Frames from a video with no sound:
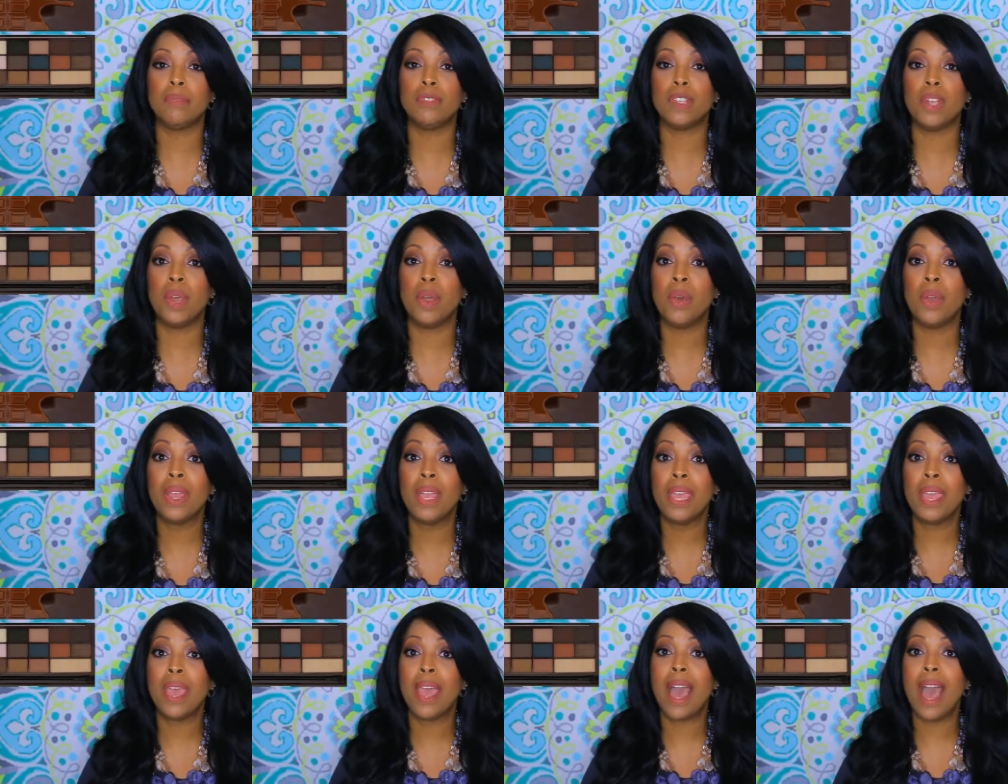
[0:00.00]
So
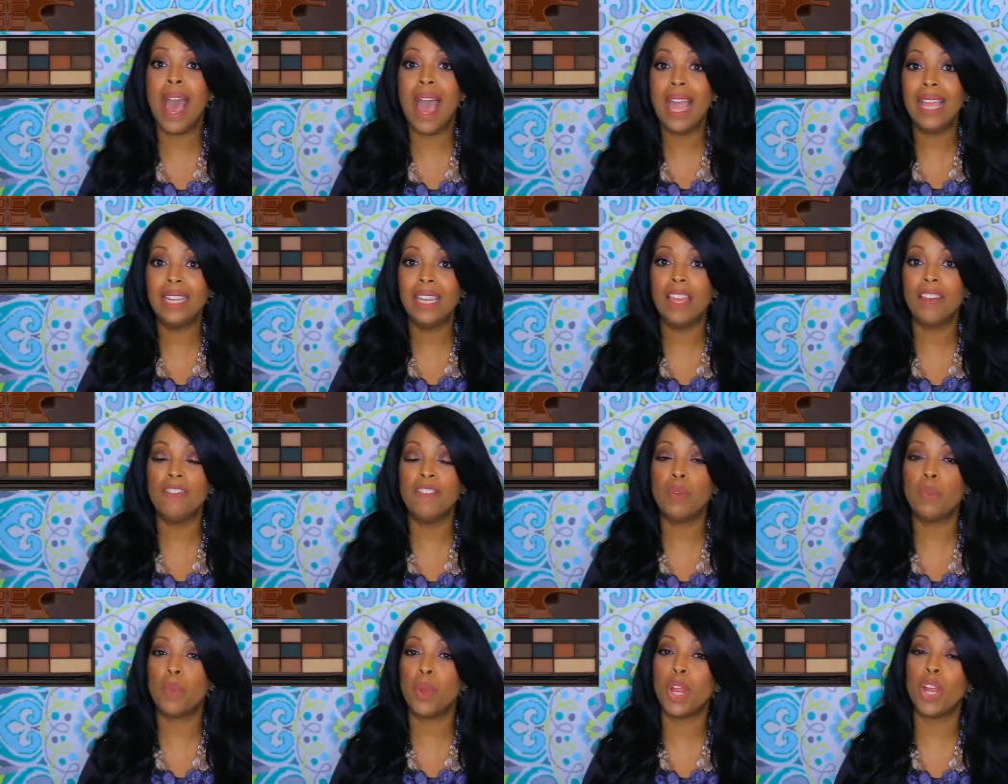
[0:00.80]
I left
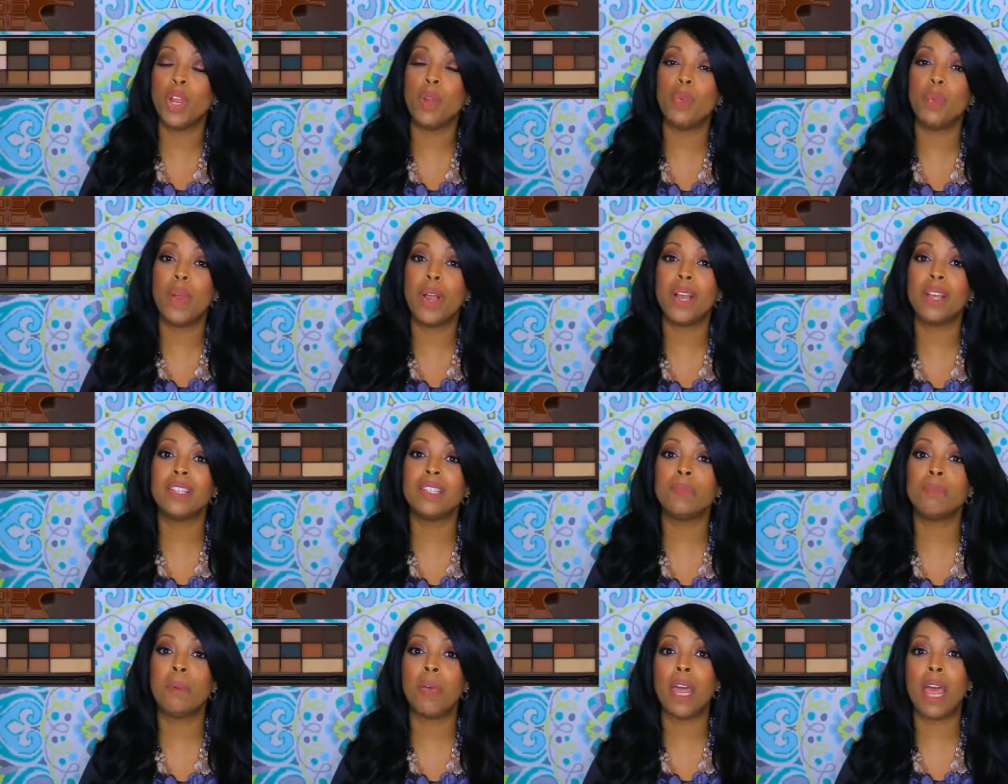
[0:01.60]
it where it
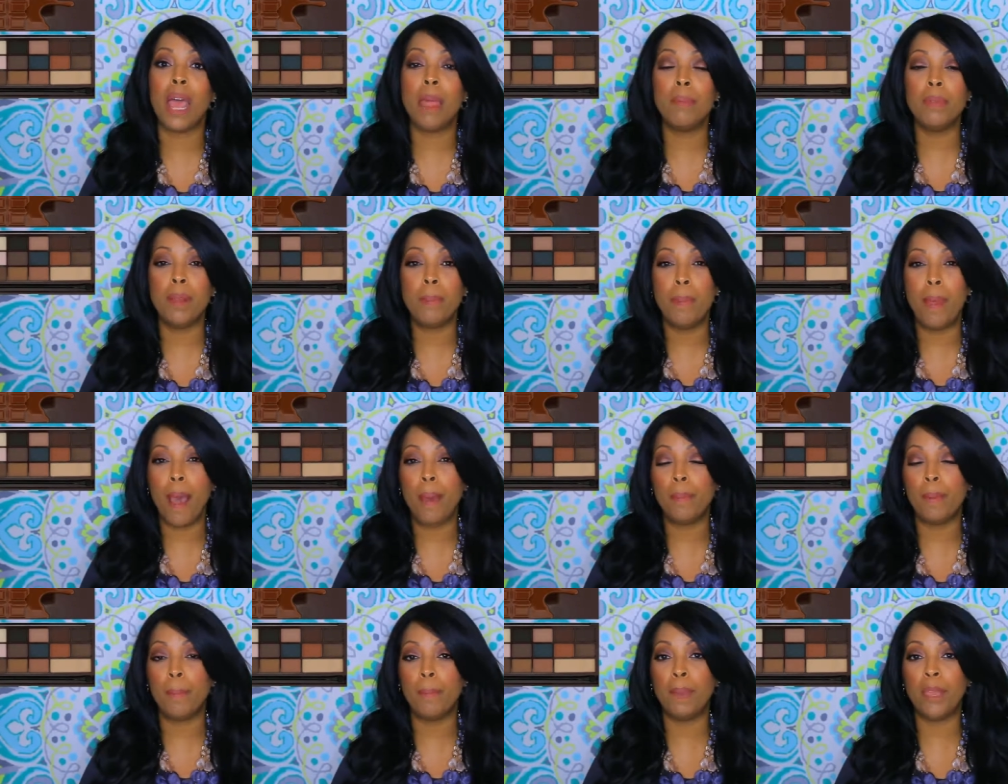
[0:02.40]
was, but I'm going to
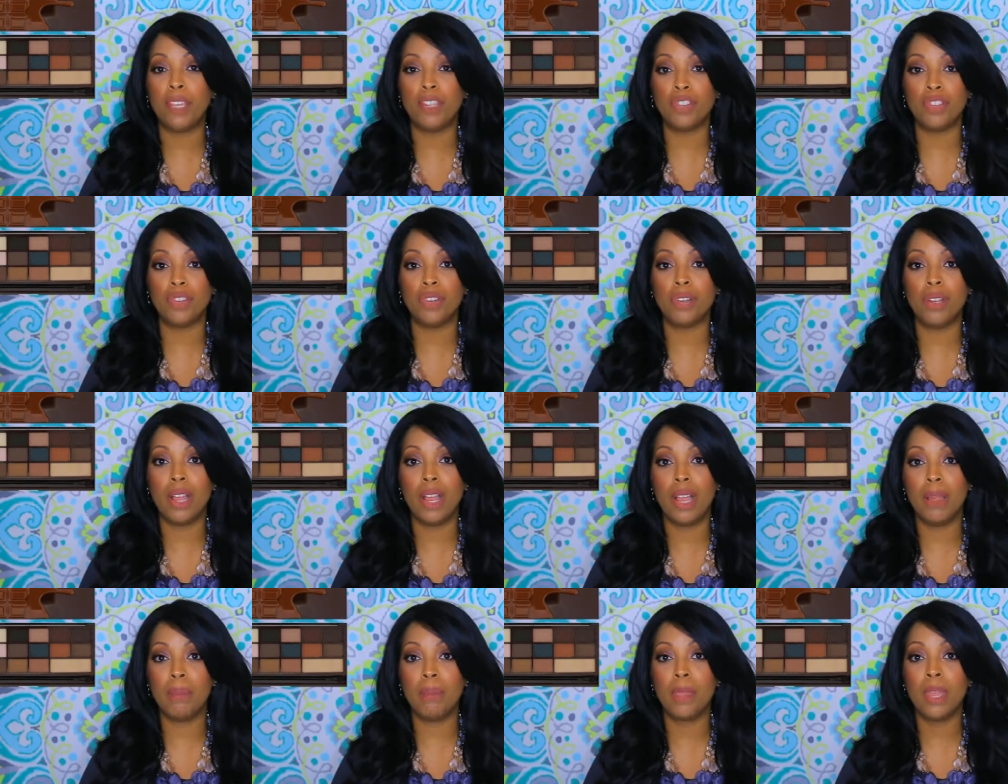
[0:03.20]
pop a picture
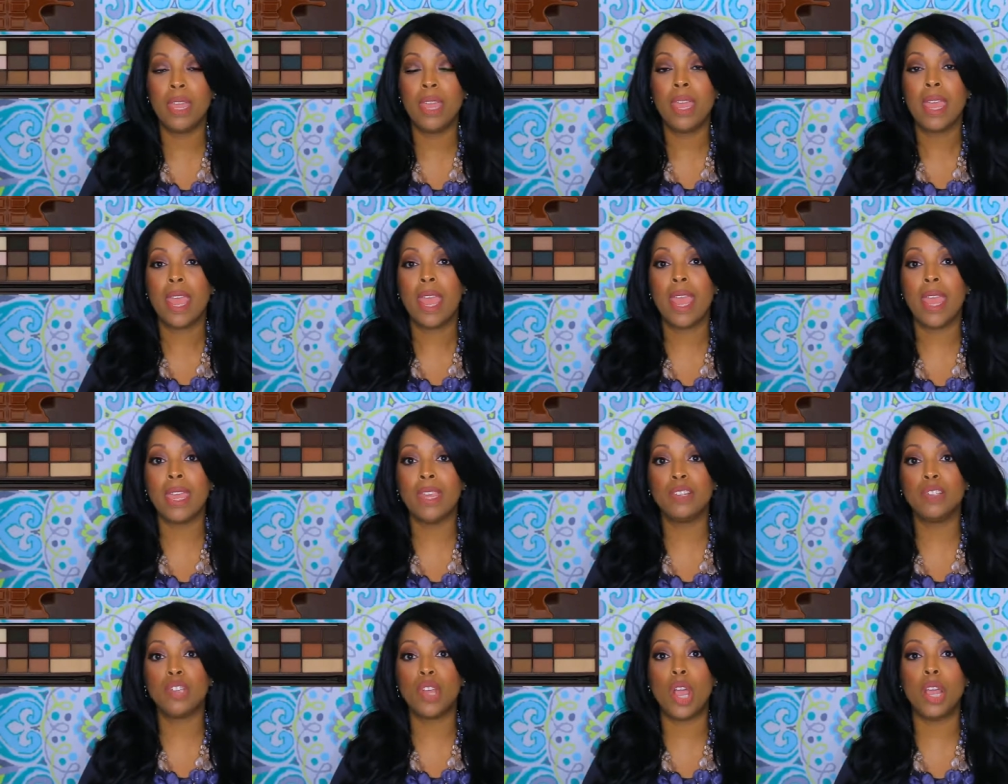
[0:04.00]
up
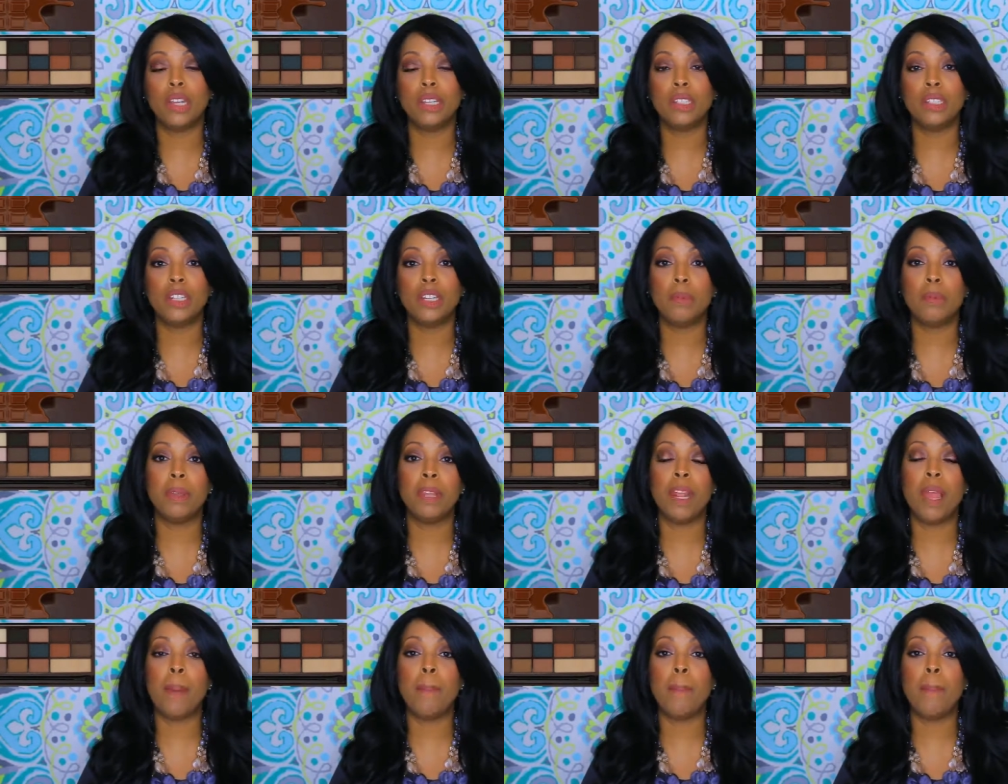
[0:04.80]
and talk a little bit